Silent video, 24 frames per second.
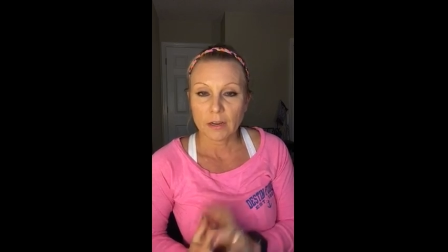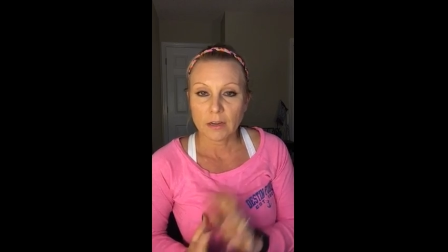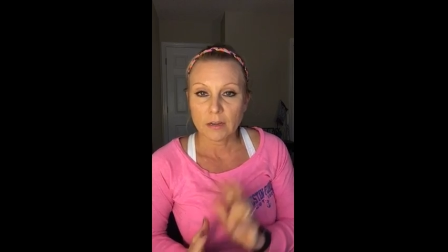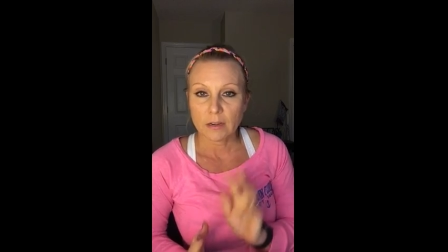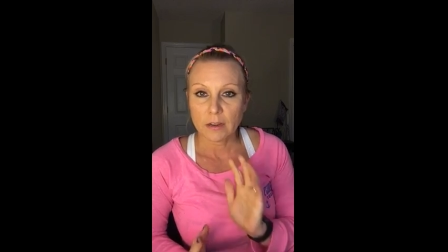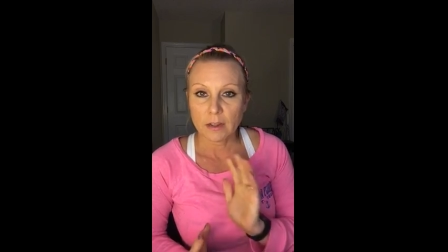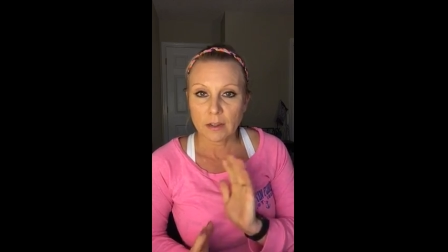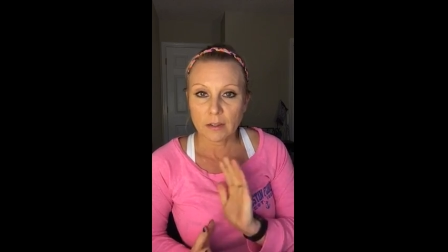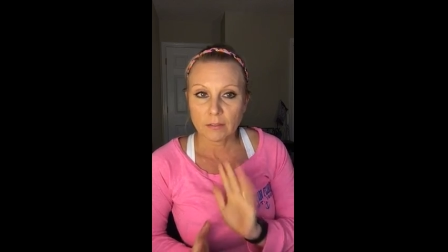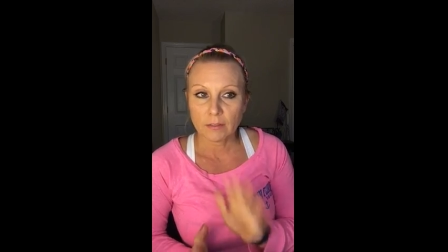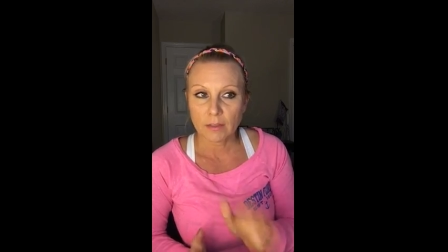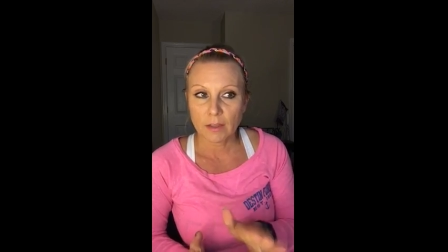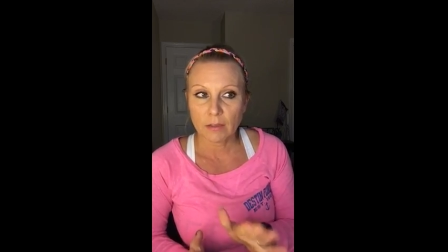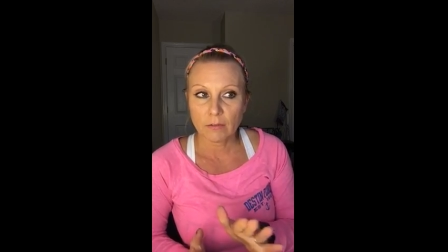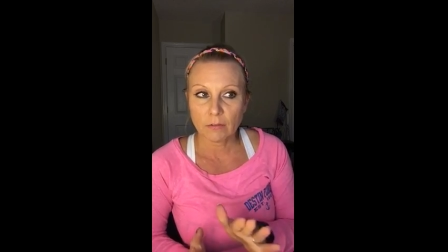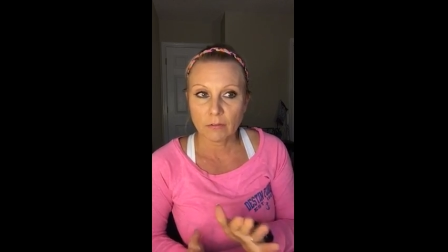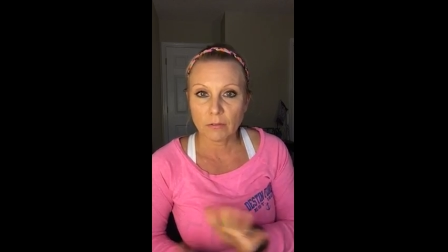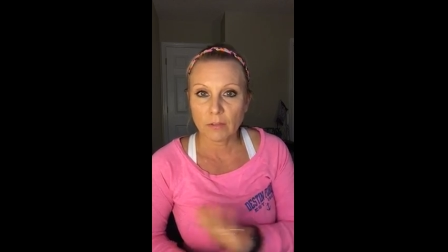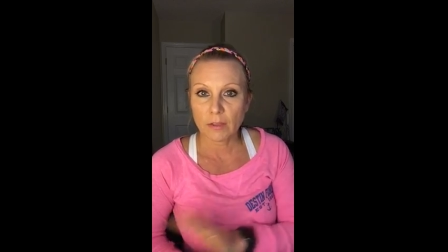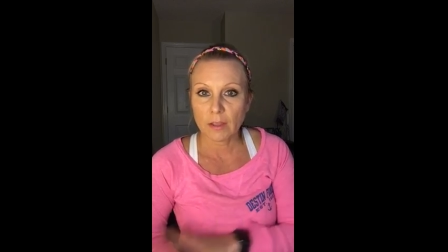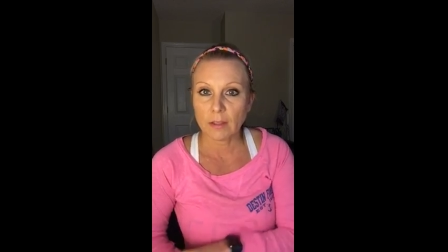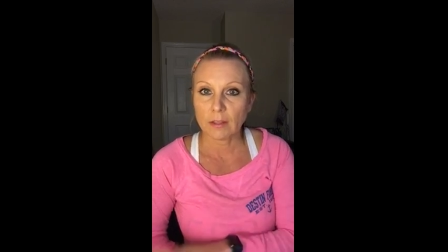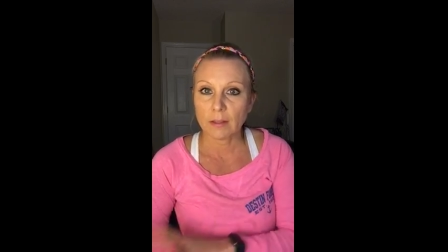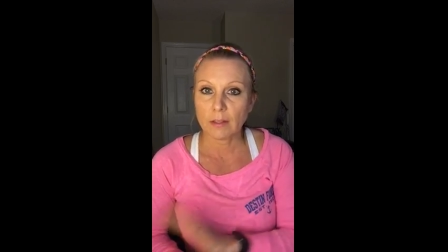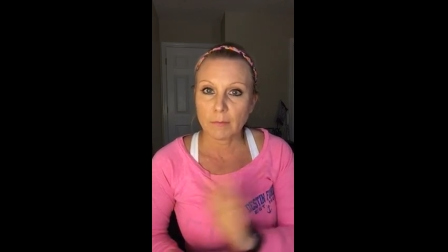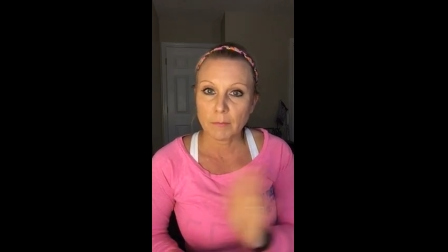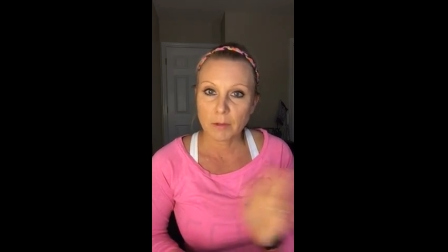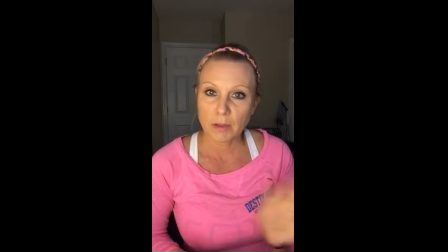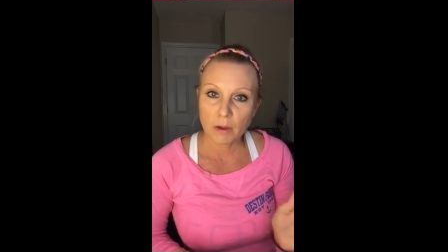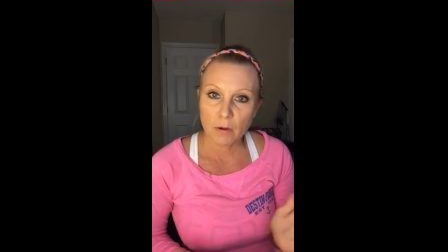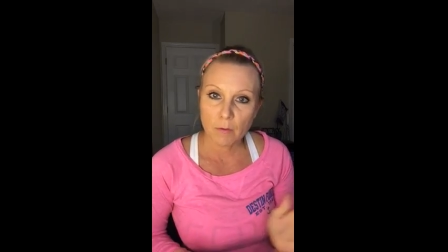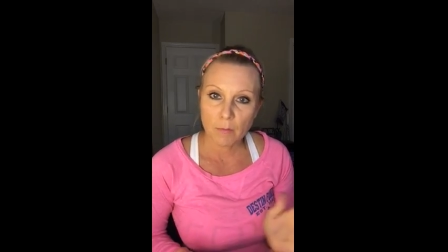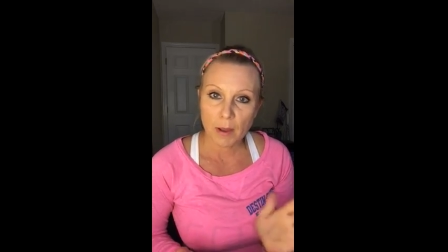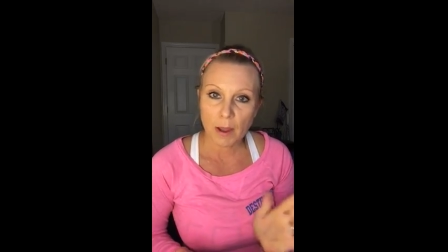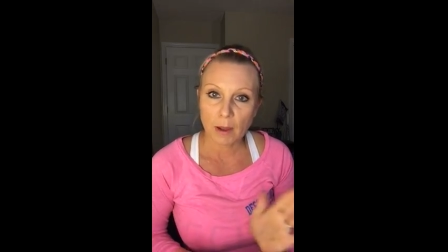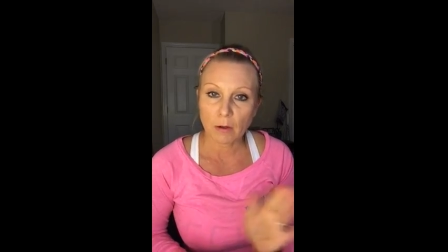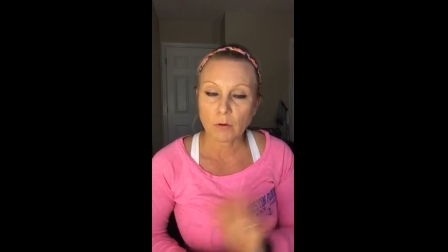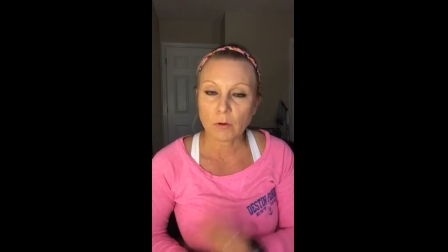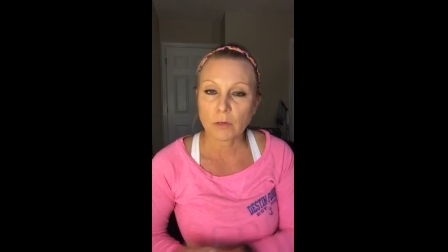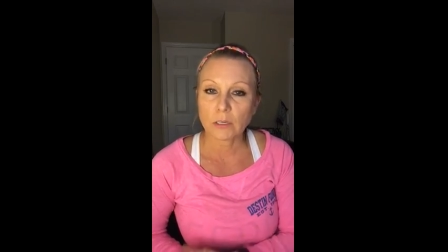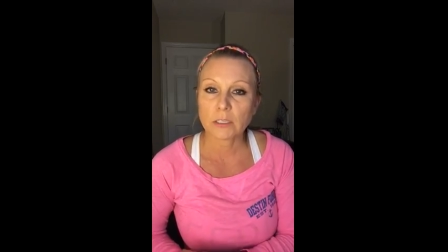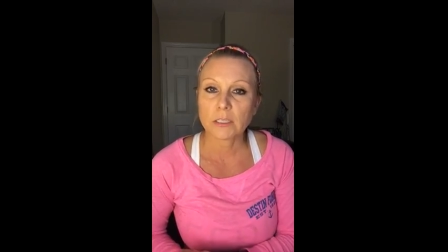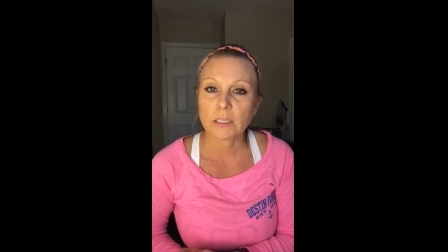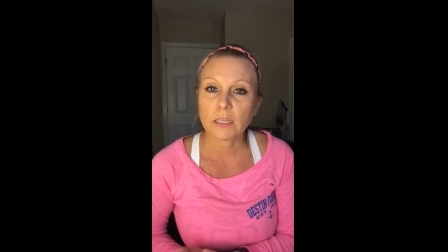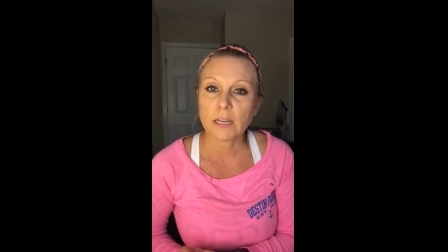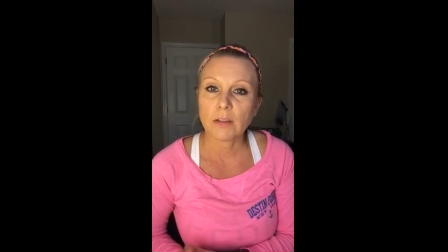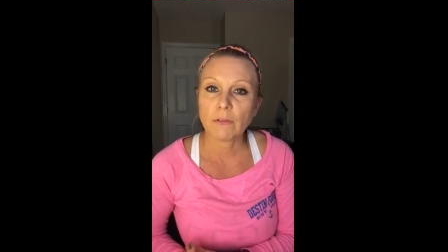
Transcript: And the other thing, let me go backwards.